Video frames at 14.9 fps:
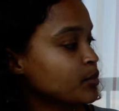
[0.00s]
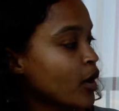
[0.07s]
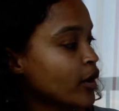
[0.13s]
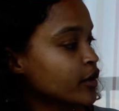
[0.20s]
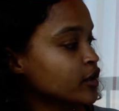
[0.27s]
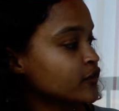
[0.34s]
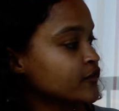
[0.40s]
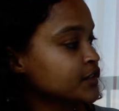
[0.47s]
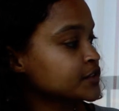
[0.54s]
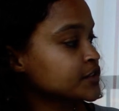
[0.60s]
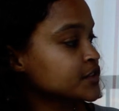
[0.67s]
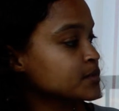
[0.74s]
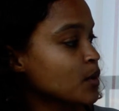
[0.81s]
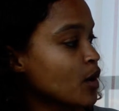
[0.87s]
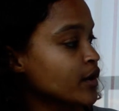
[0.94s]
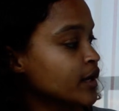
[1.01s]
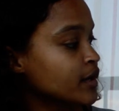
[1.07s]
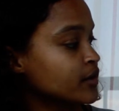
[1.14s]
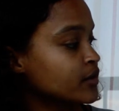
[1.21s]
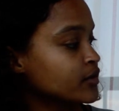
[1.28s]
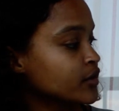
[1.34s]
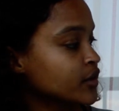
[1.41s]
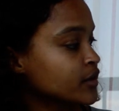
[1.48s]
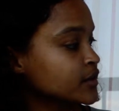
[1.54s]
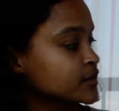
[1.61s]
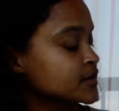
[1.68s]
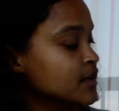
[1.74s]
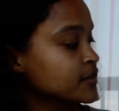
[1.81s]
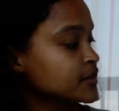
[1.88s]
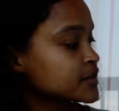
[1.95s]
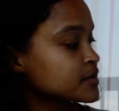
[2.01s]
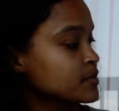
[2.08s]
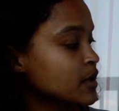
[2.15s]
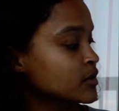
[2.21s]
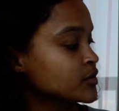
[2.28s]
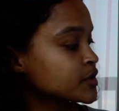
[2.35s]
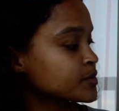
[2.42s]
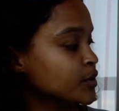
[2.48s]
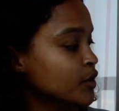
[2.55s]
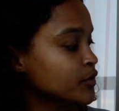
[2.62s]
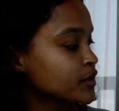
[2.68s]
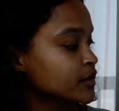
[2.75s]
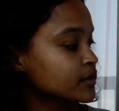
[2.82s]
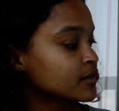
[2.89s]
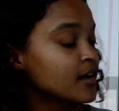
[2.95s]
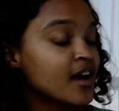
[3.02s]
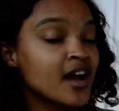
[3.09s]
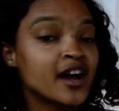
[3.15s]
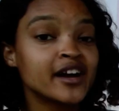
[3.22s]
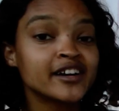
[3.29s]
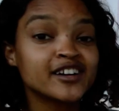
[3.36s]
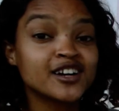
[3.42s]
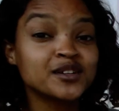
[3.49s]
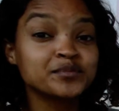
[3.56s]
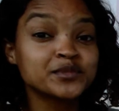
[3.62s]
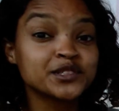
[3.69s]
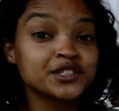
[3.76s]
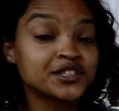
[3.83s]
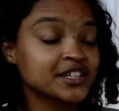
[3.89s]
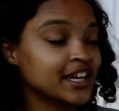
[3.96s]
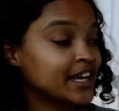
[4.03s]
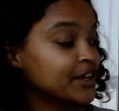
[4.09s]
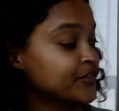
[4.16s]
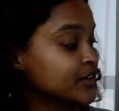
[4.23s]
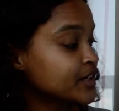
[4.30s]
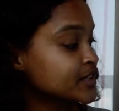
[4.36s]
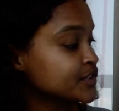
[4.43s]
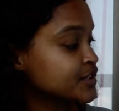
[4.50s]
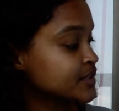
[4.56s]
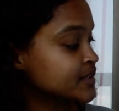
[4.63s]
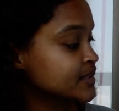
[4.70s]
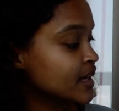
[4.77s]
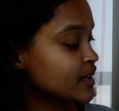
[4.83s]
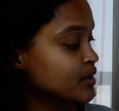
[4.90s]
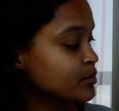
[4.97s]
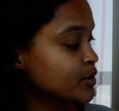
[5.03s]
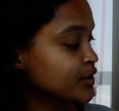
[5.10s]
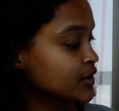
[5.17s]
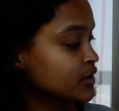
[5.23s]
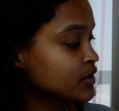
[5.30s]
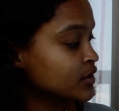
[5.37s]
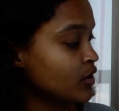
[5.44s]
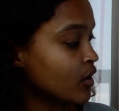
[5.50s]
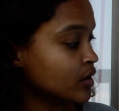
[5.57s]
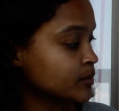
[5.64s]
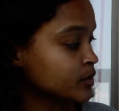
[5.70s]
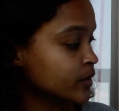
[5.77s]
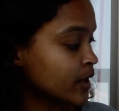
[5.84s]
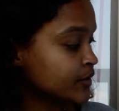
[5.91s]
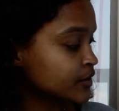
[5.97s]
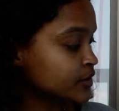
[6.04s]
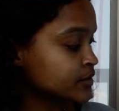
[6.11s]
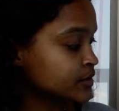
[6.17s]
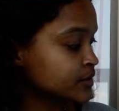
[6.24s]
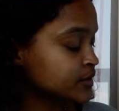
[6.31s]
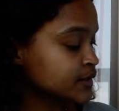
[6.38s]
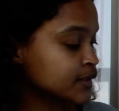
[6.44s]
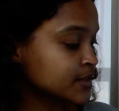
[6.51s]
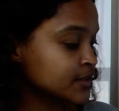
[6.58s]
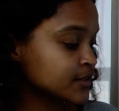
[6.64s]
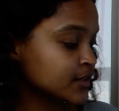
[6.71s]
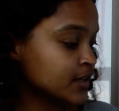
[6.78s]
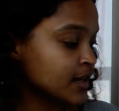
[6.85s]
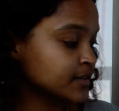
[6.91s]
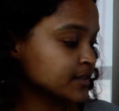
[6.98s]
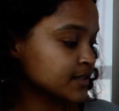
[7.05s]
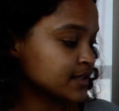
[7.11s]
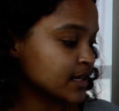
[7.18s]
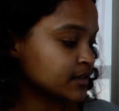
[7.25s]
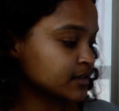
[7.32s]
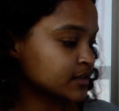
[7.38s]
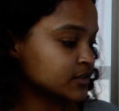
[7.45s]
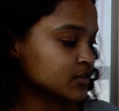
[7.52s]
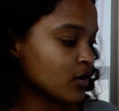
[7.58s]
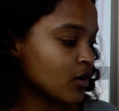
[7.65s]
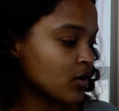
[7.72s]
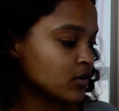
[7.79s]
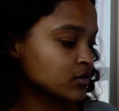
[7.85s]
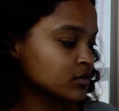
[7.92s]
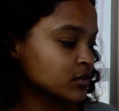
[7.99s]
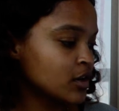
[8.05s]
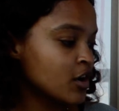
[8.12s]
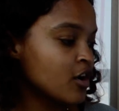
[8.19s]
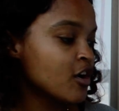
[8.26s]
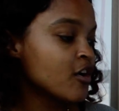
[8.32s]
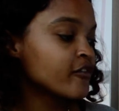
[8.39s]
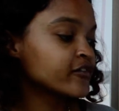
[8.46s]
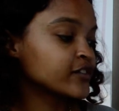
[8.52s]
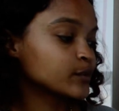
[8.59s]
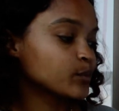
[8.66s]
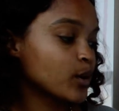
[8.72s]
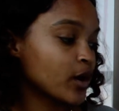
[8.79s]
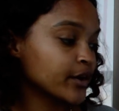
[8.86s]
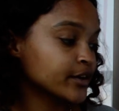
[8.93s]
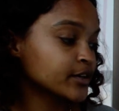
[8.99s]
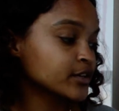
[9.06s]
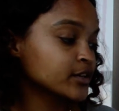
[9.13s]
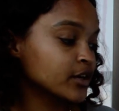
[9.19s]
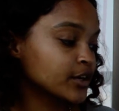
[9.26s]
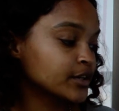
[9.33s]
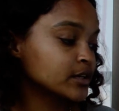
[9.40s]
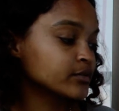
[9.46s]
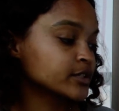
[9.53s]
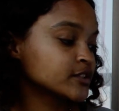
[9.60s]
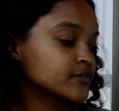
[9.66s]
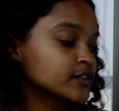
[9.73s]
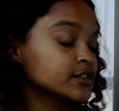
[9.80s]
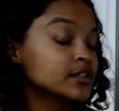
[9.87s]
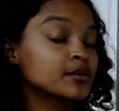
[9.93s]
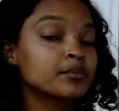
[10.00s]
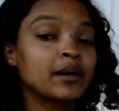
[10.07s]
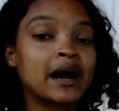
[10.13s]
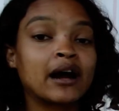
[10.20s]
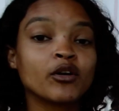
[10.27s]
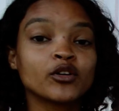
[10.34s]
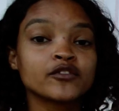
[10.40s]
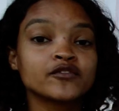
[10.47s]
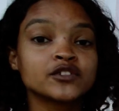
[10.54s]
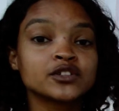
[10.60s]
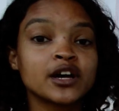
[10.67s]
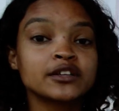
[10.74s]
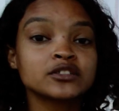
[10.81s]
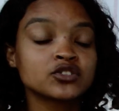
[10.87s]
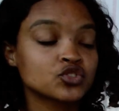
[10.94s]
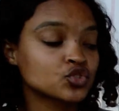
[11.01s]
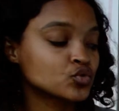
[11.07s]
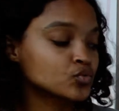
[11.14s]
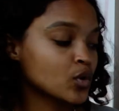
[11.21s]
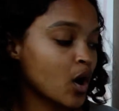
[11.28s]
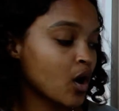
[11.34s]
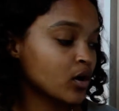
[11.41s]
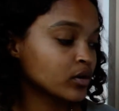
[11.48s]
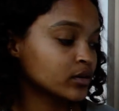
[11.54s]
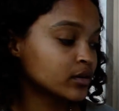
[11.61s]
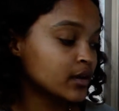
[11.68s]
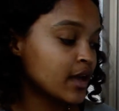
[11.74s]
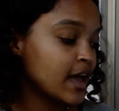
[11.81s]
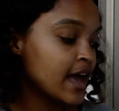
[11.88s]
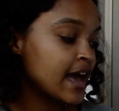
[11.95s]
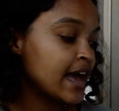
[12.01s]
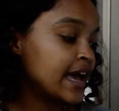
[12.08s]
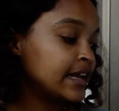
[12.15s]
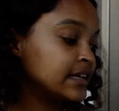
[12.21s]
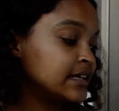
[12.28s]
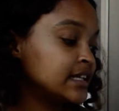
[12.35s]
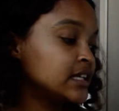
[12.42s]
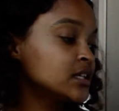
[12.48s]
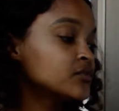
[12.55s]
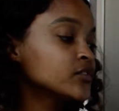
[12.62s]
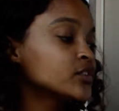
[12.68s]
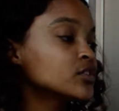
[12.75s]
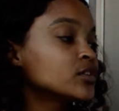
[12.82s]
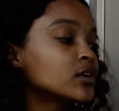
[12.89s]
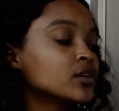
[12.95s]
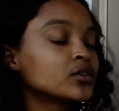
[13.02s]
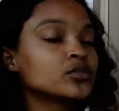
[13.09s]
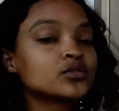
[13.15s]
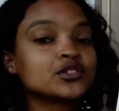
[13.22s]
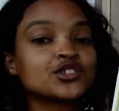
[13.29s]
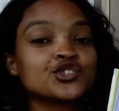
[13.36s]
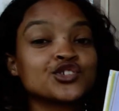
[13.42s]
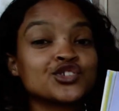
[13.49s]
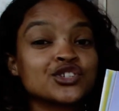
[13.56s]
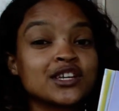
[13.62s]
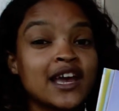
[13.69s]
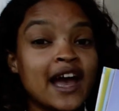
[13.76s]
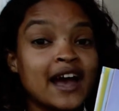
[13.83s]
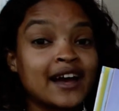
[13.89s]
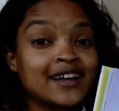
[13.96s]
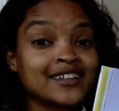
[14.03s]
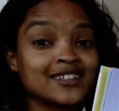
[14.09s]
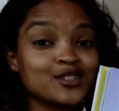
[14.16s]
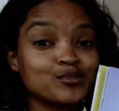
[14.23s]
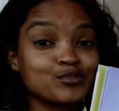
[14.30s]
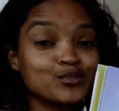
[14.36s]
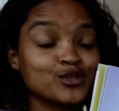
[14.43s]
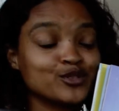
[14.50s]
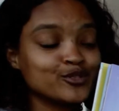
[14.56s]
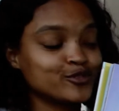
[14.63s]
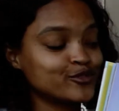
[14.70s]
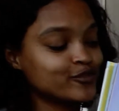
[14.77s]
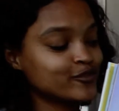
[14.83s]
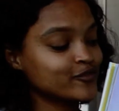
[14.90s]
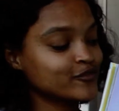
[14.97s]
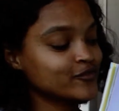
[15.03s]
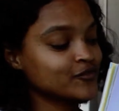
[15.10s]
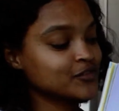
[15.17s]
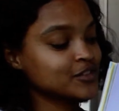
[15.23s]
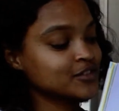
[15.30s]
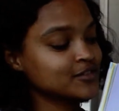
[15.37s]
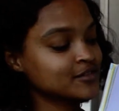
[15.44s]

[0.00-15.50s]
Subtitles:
Parker felt a small hand in hers, and the spell was broken. "Come look, Ava," she said, putting her arm around her little sister and standing tall. For Parker Curry was feeling powerful and strong, and even though she hadn't moved,